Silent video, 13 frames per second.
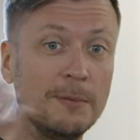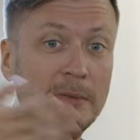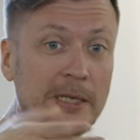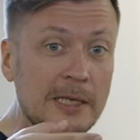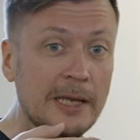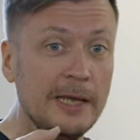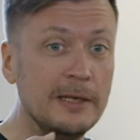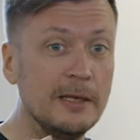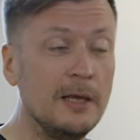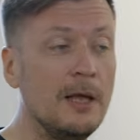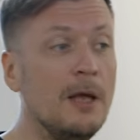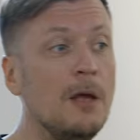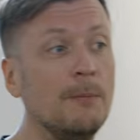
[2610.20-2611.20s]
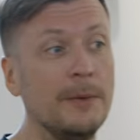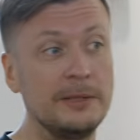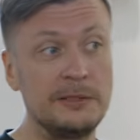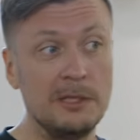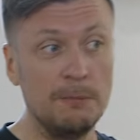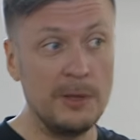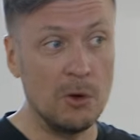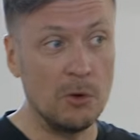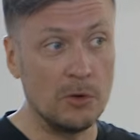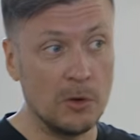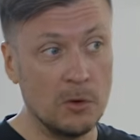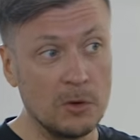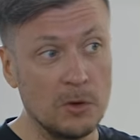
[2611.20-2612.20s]
delayed might still be
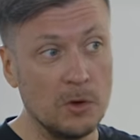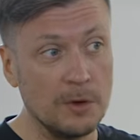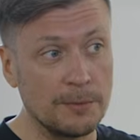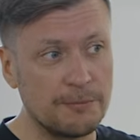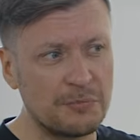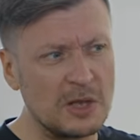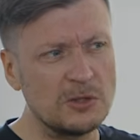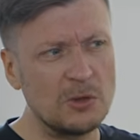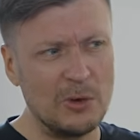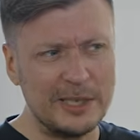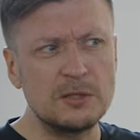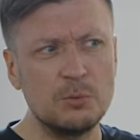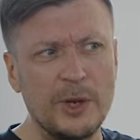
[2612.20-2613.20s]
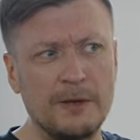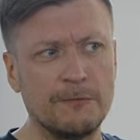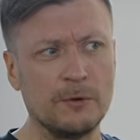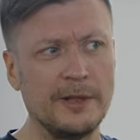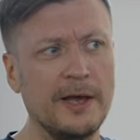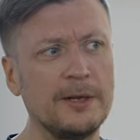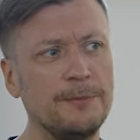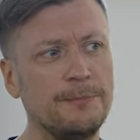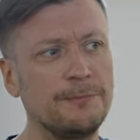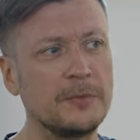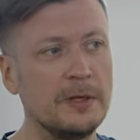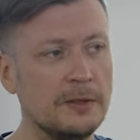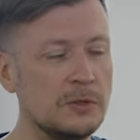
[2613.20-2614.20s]
ongoing. So let's wait for that.
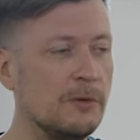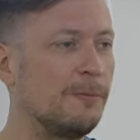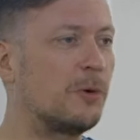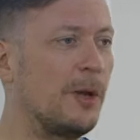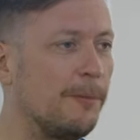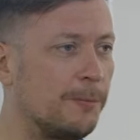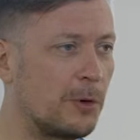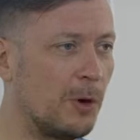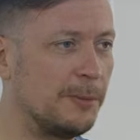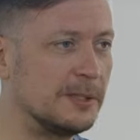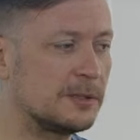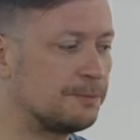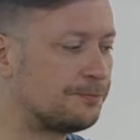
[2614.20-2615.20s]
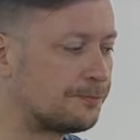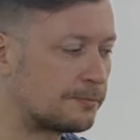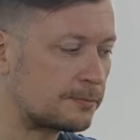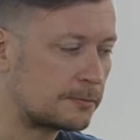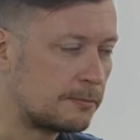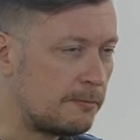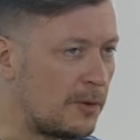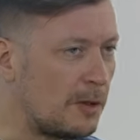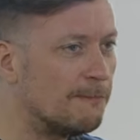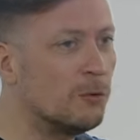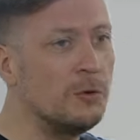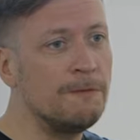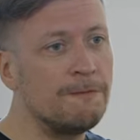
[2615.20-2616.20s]
So the promise
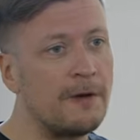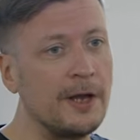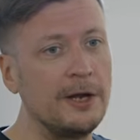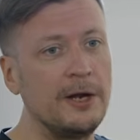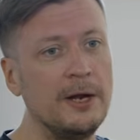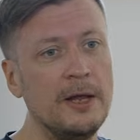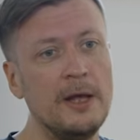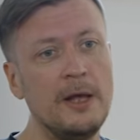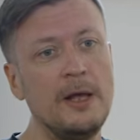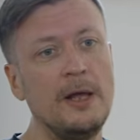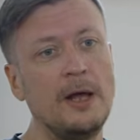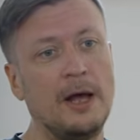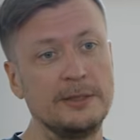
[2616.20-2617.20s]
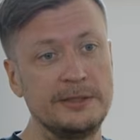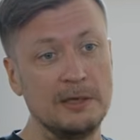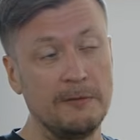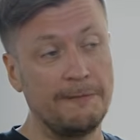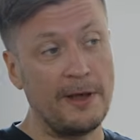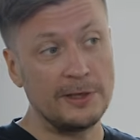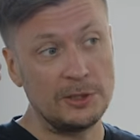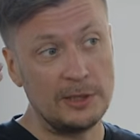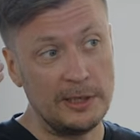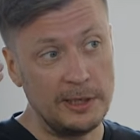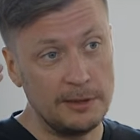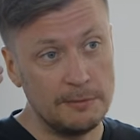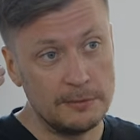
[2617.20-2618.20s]
wouldn't fire until we've
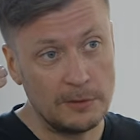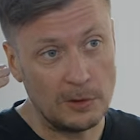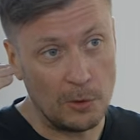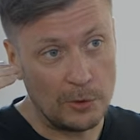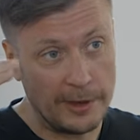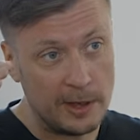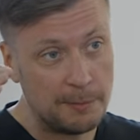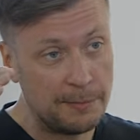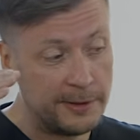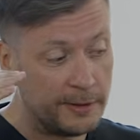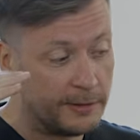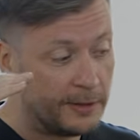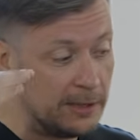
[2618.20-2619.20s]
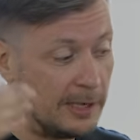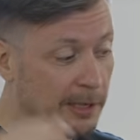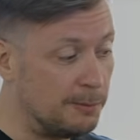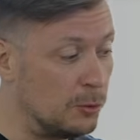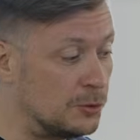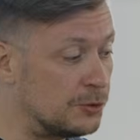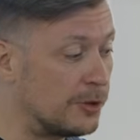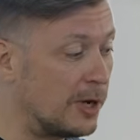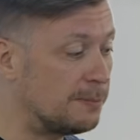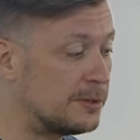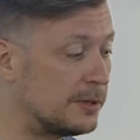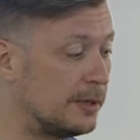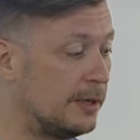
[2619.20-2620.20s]
actually loaded up the delayed
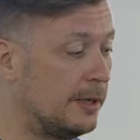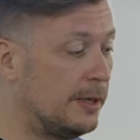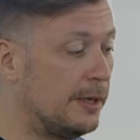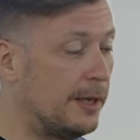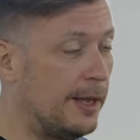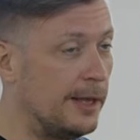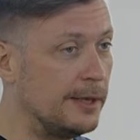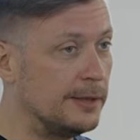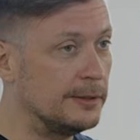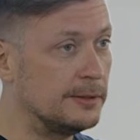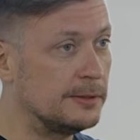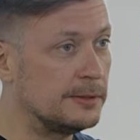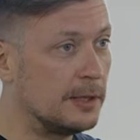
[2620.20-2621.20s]
bootstraps, and